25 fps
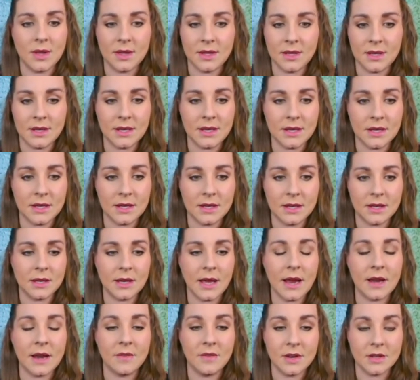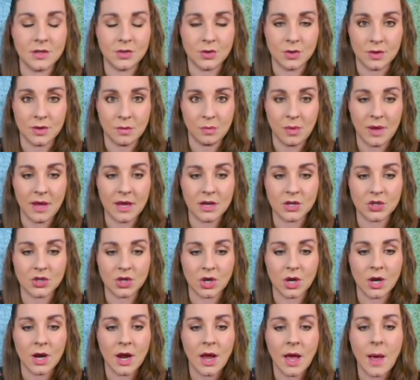he kind of entered the
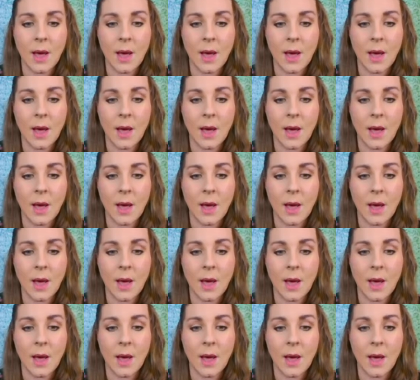picture.